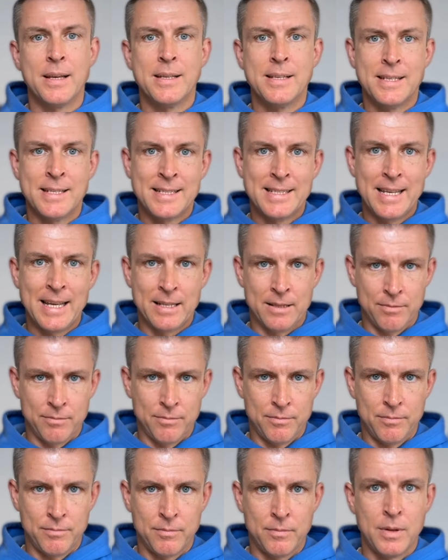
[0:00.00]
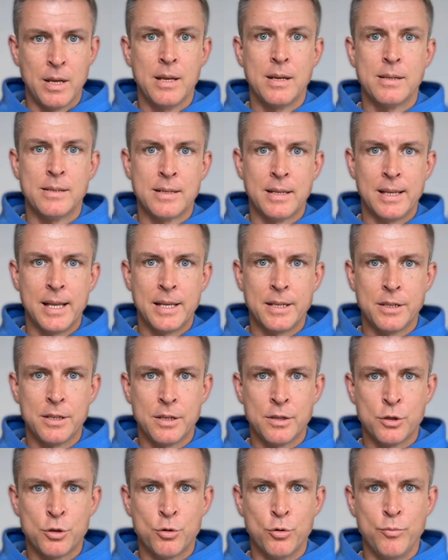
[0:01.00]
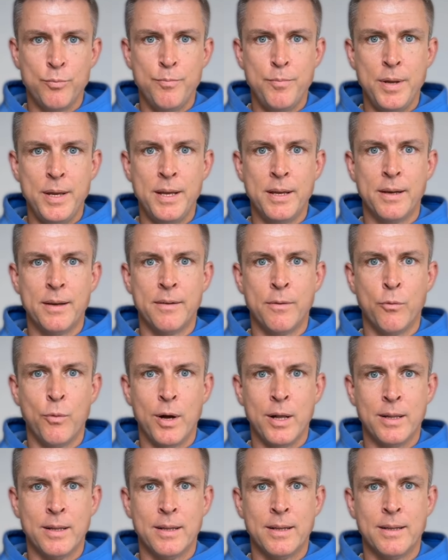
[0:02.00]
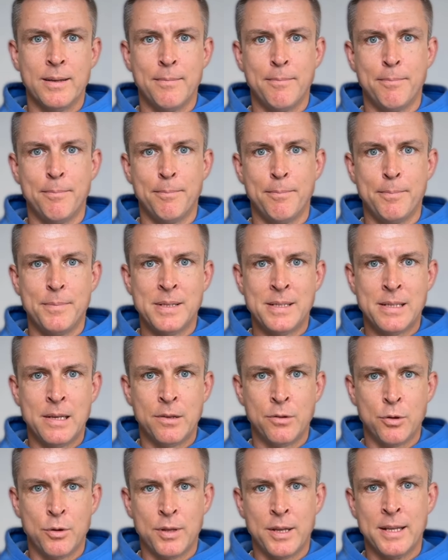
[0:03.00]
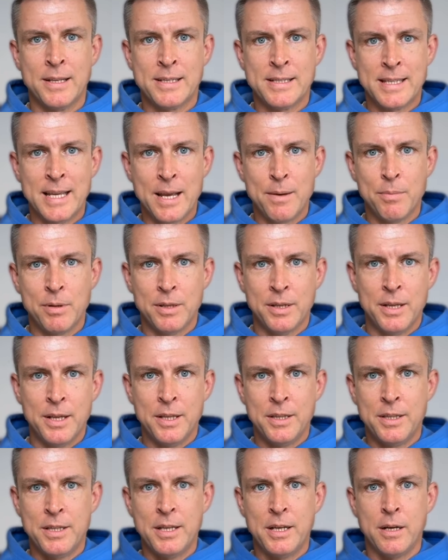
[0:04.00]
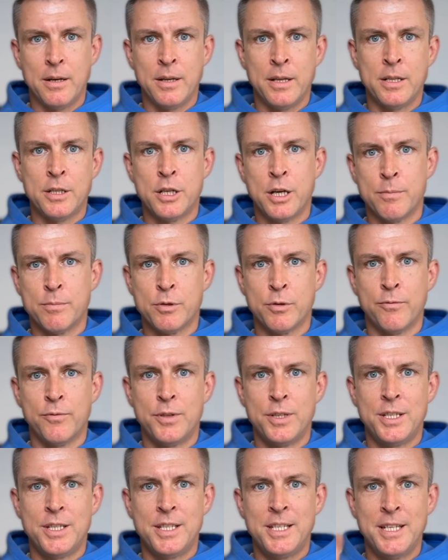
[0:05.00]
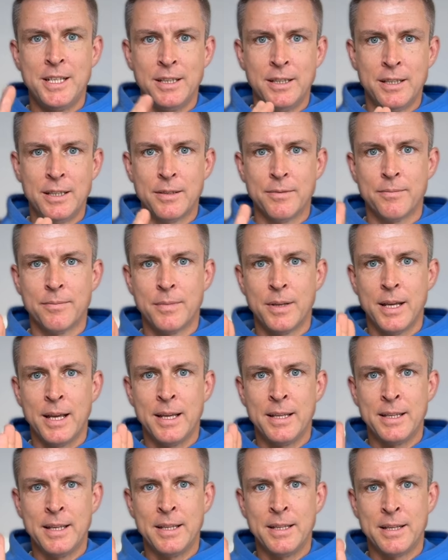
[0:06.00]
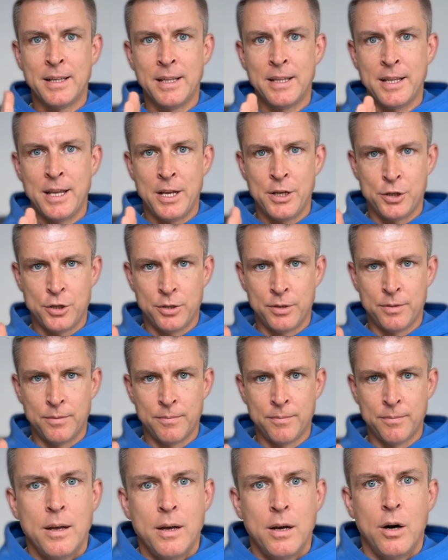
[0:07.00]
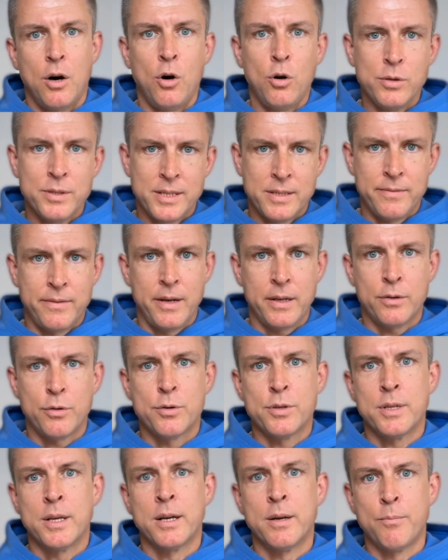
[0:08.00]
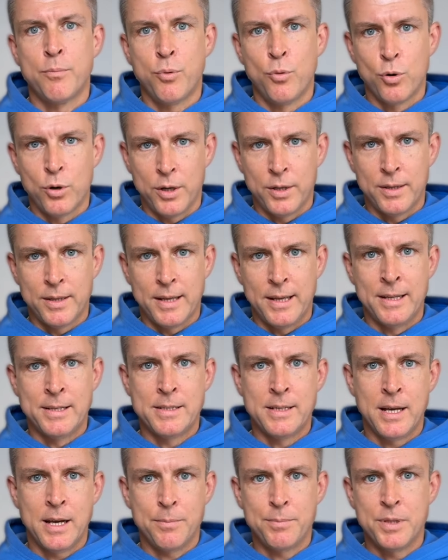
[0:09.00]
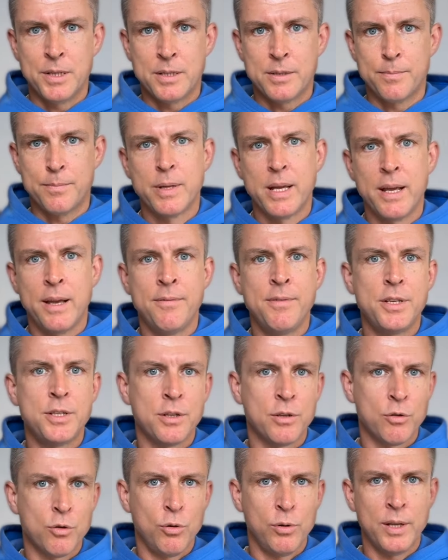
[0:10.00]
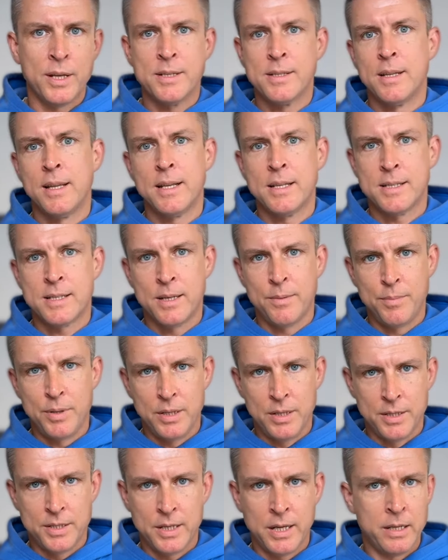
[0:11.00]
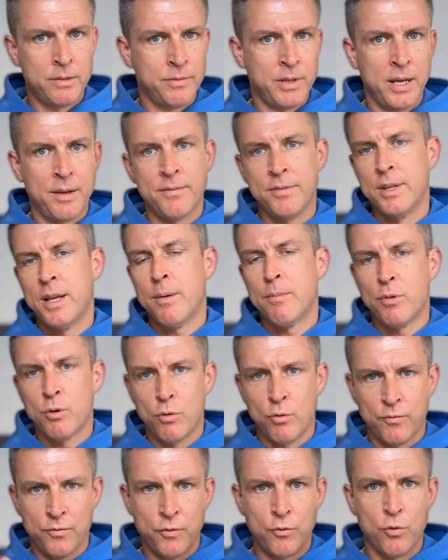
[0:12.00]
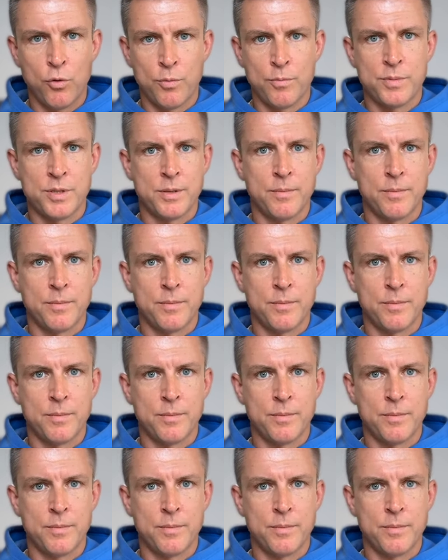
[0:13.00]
Then the lens should be well centered and stable in, in terms of tilt and inclination. All these factors are important and the haptics play a vital role in the lens stability and we have a number of forms.